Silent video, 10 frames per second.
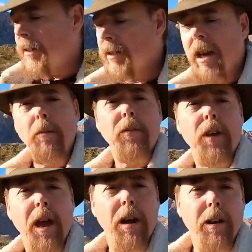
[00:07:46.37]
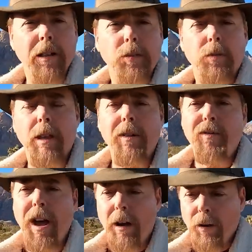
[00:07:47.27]
And some of the areas where they
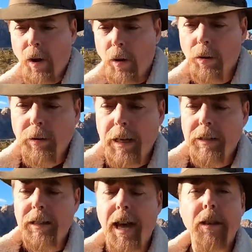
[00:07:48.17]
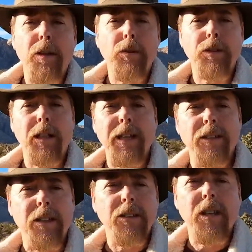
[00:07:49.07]
found gold inside of those
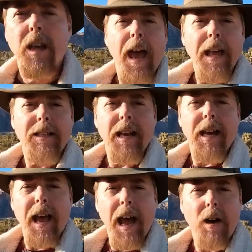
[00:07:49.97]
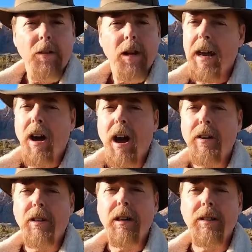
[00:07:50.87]
lenses assayed out at
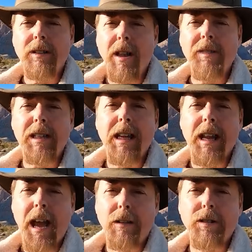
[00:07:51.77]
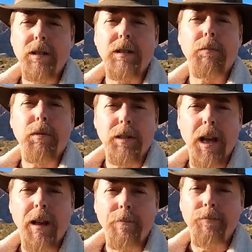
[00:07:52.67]
117 ounces per
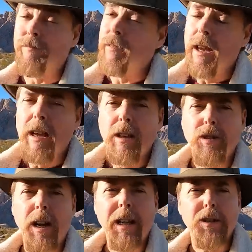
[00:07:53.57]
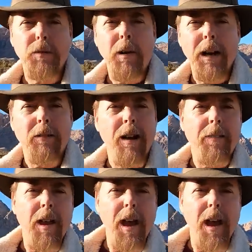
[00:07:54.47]
ton. Try to get your mind around